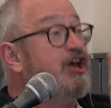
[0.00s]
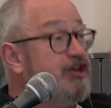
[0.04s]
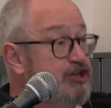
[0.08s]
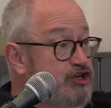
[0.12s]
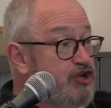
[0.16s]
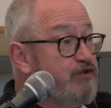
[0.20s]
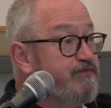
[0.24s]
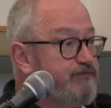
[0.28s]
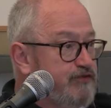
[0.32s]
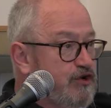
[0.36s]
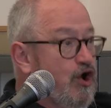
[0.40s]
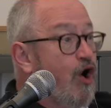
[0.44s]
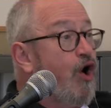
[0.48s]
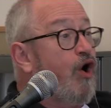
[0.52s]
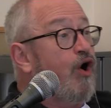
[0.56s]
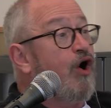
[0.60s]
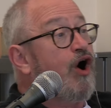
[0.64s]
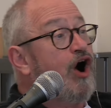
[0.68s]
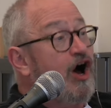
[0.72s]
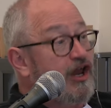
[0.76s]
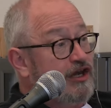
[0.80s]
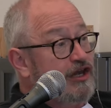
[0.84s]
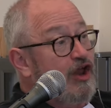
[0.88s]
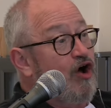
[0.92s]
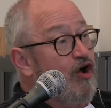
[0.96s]
You've
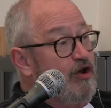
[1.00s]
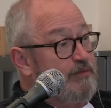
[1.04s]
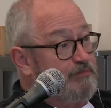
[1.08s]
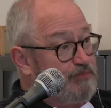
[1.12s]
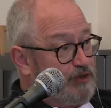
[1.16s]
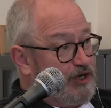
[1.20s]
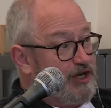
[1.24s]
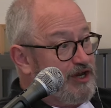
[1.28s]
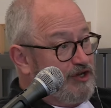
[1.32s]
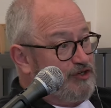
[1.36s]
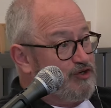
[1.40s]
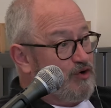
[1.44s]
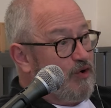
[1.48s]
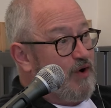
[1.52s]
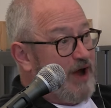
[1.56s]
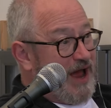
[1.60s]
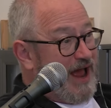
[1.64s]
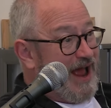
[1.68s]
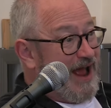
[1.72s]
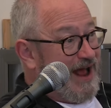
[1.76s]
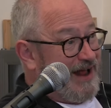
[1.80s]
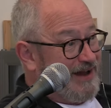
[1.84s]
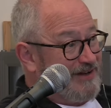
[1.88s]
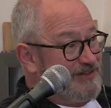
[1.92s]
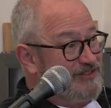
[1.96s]
got a library in your
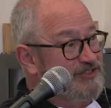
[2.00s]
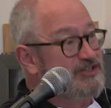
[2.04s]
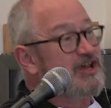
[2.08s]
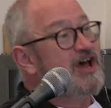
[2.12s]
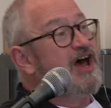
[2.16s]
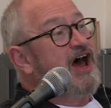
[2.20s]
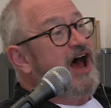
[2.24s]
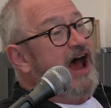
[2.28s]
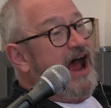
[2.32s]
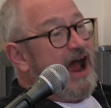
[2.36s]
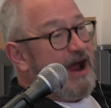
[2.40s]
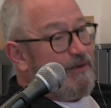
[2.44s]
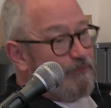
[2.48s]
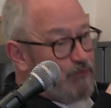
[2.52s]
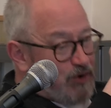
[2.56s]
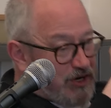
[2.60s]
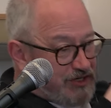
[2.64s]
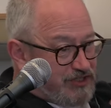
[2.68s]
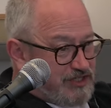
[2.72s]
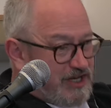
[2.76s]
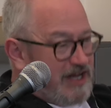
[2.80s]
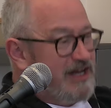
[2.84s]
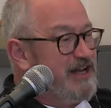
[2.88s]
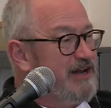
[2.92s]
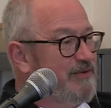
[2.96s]
hand, and
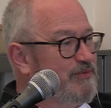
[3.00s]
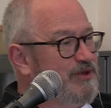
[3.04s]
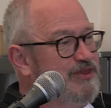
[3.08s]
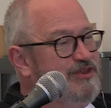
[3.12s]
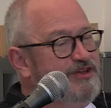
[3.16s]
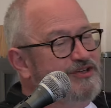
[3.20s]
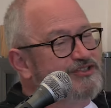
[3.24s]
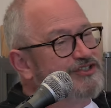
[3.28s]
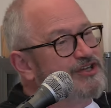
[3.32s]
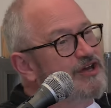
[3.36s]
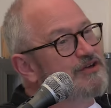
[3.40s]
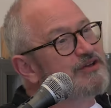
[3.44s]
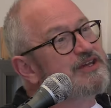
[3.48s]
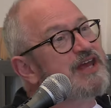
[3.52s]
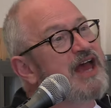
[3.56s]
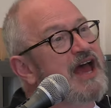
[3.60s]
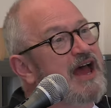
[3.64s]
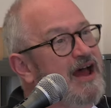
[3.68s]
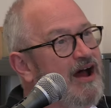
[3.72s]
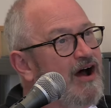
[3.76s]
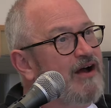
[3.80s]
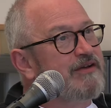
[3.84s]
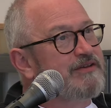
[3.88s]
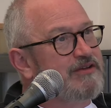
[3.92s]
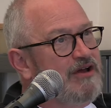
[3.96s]
we're dealing with it. So
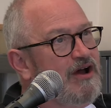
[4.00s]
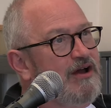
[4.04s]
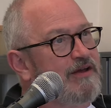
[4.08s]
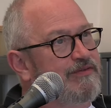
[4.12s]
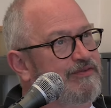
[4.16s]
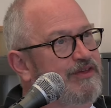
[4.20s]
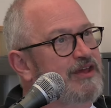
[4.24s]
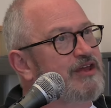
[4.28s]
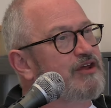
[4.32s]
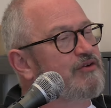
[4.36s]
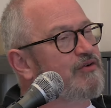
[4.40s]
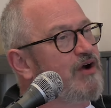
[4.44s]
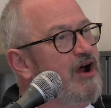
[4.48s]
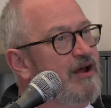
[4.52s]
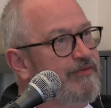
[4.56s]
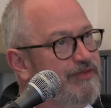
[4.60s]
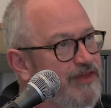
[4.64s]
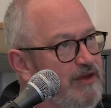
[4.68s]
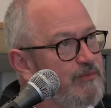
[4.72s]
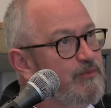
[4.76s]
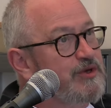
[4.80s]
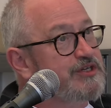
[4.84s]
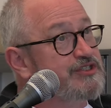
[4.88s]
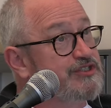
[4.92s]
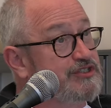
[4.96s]
yeah, I, I think you're. I
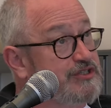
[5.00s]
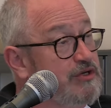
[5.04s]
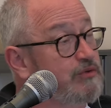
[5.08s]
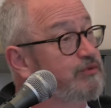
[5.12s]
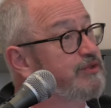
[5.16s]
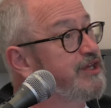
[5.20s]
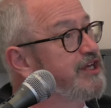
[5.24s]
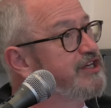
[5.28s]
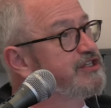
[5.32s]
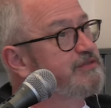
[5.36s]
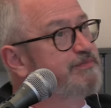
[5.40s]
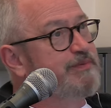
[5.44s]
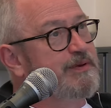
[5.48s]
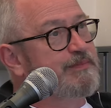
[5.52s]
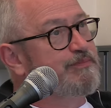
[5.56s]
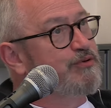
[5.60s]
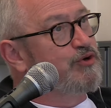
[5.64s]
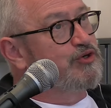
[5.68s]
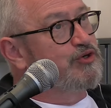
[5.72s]
think we still need to be